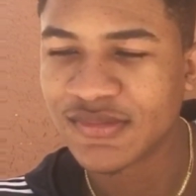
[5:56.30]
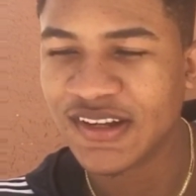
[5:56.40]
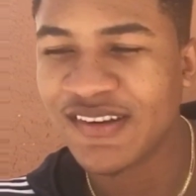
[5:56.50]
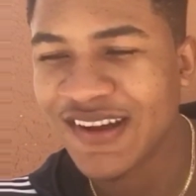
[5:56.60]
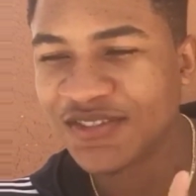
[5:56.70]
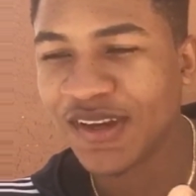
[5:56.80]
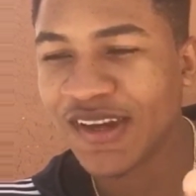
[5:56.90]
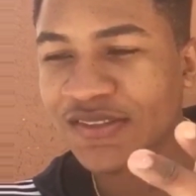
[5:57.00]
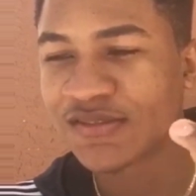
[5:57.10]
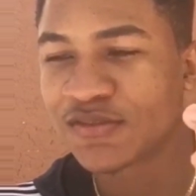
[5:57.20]
Alright, so I
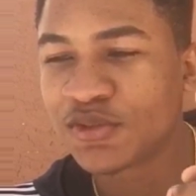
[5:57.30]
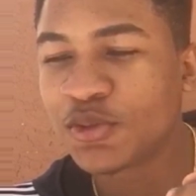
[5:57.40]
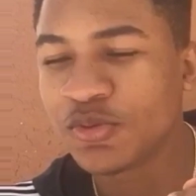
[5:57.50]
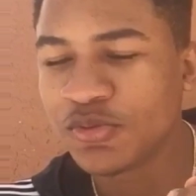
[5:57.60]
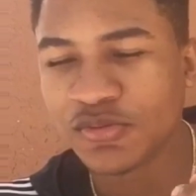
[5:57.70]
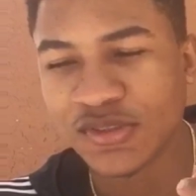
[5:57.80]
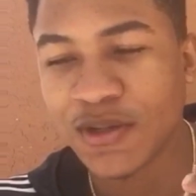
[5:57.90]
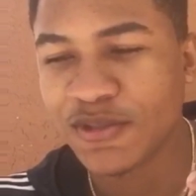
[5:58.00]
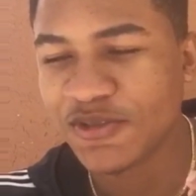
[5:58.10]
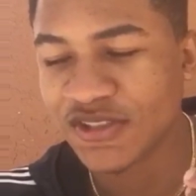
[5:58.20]
got two
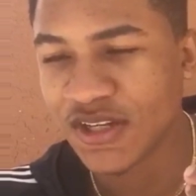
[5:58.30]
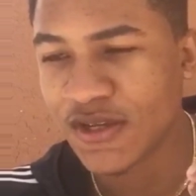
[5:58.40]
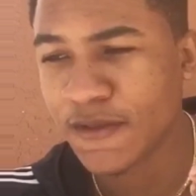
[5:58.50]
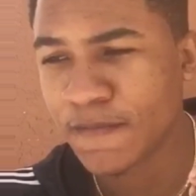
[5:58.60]
W's, alright?